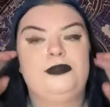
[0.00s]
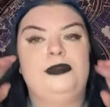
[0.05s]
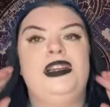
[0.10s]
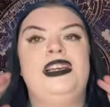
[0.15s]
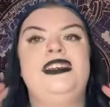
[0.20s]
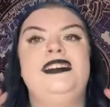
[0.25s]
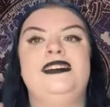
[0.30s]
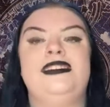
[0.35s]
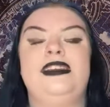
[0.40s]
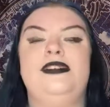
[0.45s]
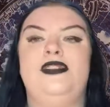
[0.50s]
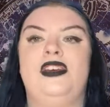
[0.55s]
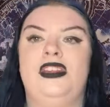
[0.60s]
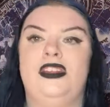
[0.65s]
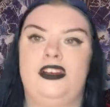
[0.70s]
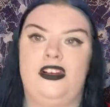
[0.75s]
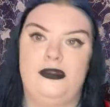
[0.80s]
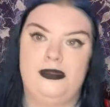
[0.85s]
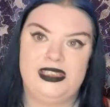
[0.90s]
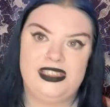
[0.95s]
Please leave it in
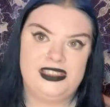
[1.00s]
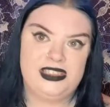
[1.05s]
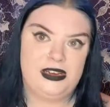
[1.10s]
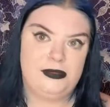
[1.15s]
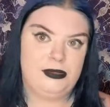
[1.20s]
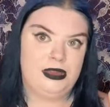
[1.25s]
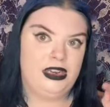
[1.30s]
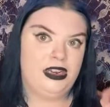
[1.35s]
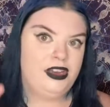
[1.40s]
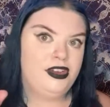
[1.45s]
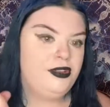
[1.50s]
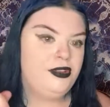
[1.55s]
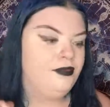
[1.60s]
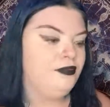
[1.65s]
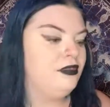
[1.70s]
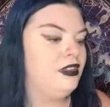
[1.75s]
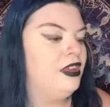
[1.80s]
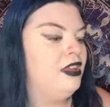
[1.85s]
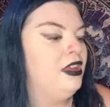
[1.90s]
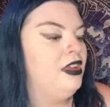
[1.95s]
the comments down below.
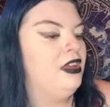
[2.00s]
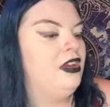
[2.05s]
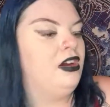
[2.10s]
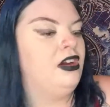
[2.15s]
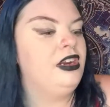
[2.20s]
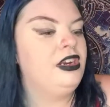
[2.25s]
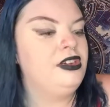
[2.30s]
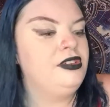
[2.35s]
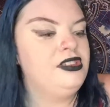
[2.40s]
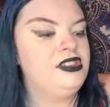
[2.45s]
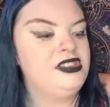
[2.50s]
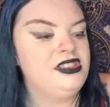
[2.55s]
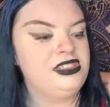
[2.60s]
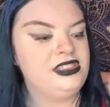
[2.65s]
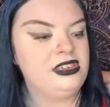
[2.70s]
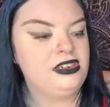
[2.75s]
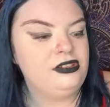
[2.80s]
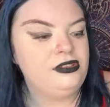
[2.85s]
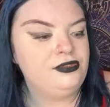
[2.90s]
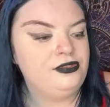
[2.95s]
I know this is
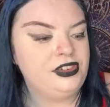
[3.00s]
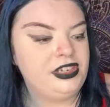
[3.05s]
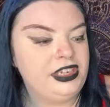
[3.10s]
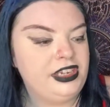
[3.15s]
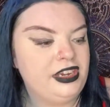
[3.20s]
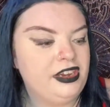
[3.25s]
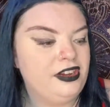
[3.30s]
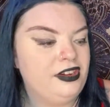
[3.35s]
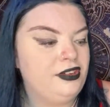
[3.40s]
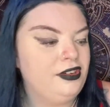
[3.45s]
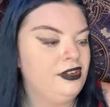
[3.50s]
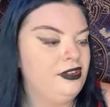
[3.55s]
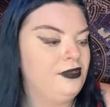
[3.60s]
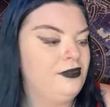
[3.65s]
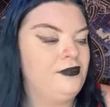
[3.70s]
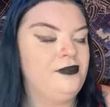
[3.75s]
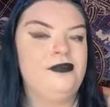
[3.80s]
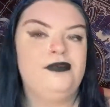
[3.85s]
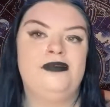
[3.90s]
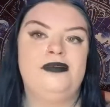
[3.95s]
a long video,
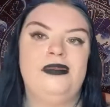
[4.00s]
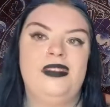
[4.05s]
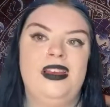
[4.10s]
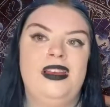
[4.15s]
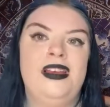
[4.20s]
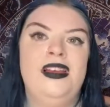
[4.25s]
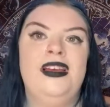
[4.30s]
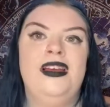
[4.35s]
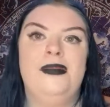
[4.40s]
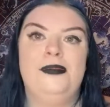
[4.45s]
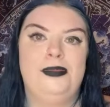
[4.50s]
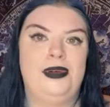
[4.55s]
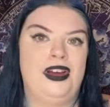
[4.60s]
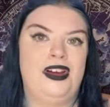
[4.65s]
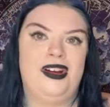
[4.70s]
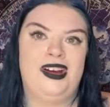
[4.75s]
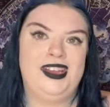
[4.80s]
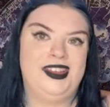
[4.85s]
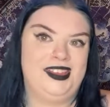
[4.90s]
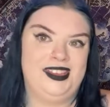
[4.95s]

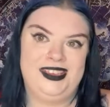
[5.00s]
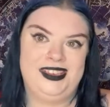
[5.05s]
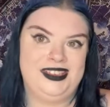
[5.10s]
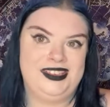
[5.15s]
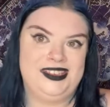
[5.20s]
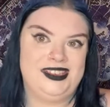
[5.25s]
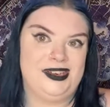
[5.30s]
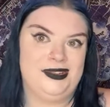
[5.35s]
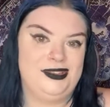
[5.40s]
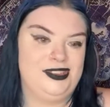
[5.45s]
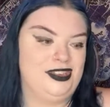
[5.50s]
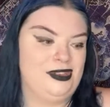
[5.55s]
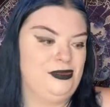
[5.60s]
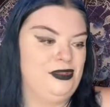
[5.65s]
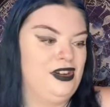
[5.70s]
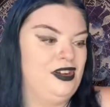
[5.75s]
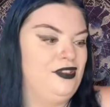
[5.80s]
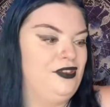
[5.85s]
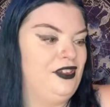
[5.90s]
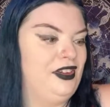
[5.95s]
but I think it's so, so
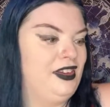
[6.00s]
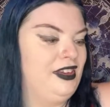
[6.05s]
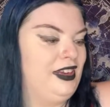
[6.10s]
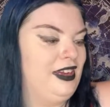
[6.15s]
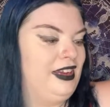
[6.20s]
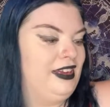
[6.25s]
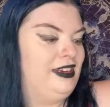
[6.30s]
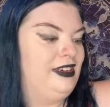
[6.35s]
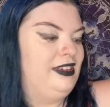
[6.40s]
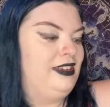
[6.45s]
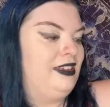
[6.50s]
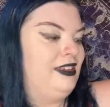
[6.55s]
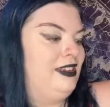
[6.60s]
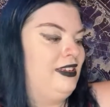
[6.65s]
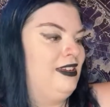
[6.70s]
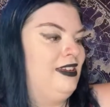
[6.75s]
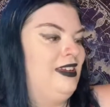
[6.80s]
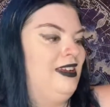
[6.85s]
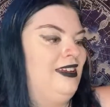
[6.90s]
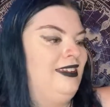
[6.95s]
worth it. And
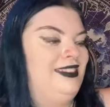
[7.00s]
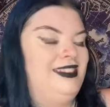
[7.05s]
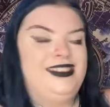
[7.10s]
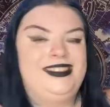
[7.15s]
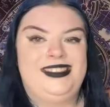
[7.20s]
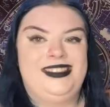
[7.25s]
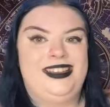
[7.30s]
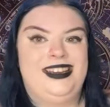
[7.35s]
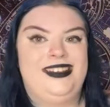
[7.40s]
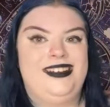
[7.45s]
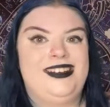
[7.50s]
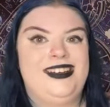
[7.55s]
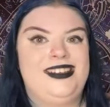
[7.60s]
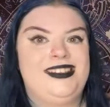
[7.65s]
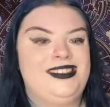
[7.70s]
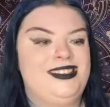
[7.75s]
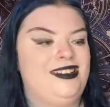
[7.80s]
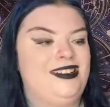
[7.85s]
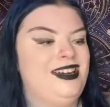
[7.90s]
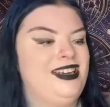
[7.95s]
this is the
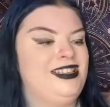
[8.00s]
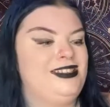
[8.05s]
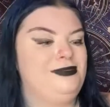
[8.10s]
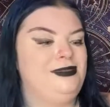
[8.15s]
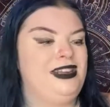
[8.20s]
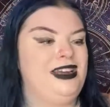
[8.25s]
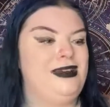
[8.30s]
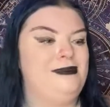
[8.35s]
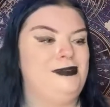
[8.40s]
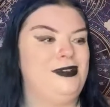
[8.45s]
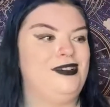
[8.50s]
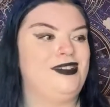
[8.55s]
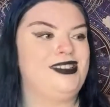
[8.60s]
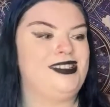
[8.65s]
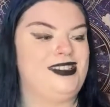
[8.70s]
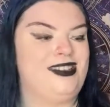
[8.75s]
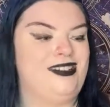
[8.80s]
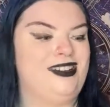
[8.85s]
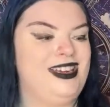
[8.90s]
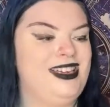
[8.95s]
last item in our box,
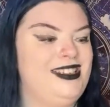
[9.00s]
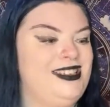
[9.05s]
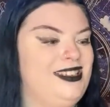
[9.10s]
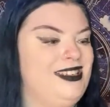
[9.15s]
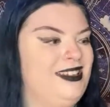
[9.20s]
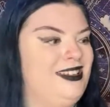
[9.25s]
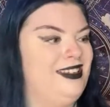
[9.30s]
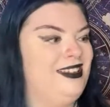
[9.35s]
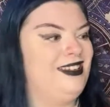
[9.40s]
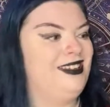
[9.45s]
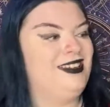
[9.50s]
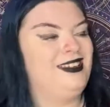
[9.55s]
guys.